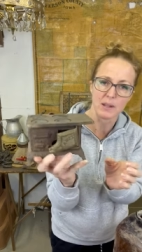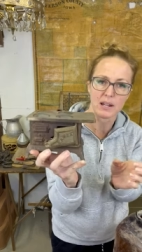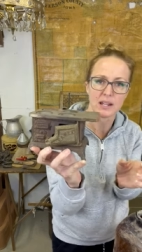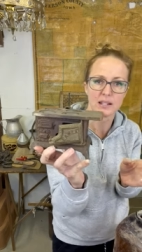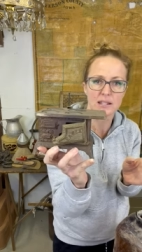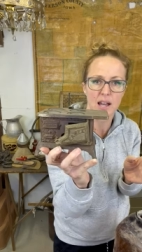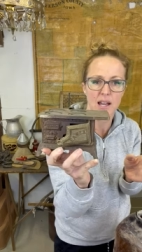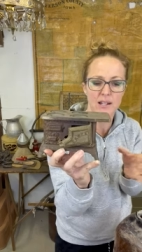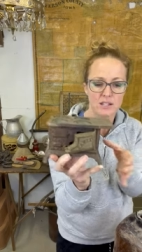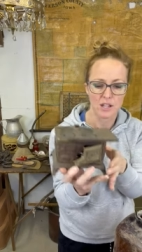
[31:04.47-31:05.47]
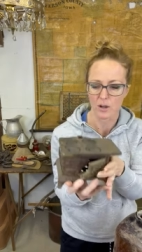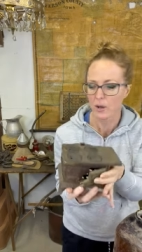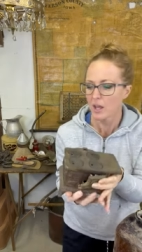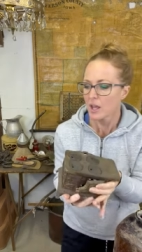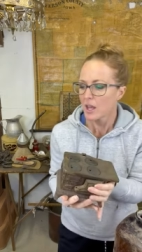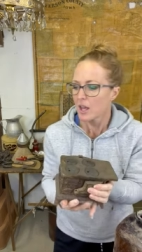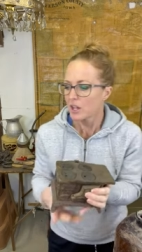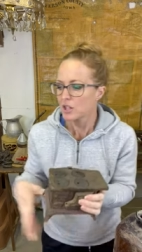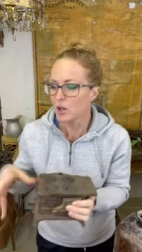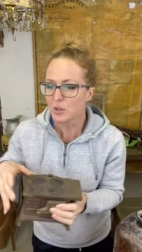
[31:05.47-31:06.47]
inside. So
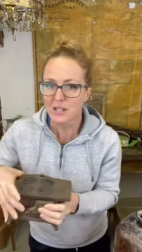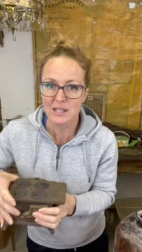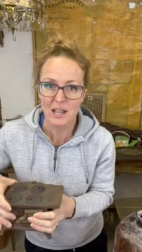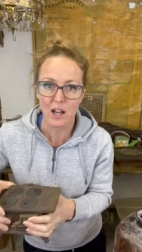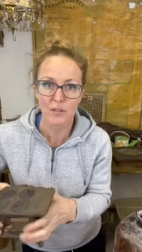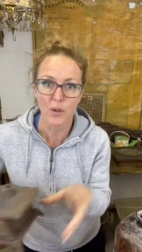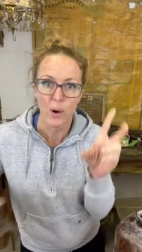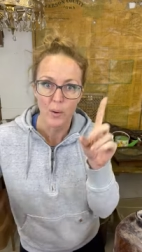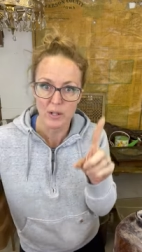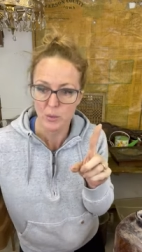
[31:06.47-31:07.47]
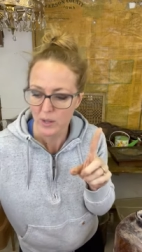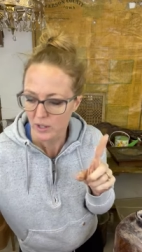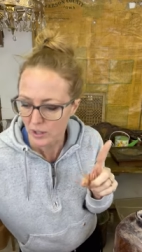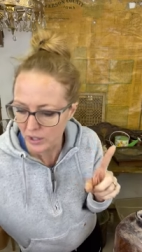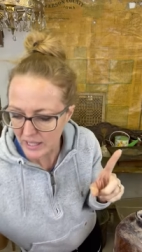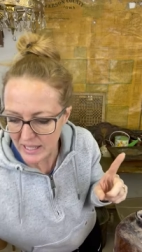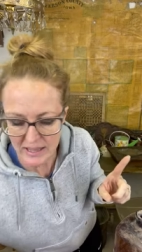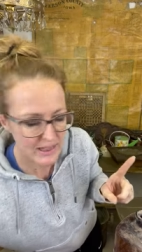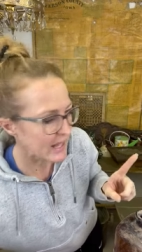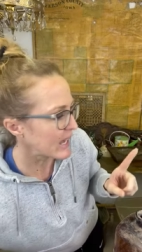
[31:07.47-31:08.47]
note to self: you always want to look
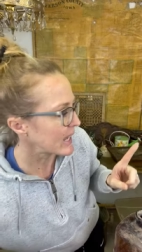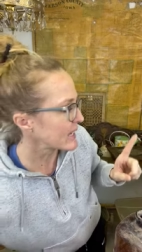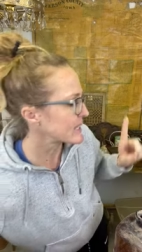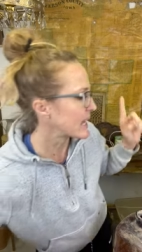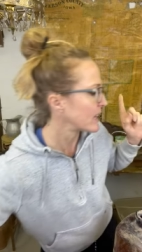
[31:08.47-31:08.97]
in things and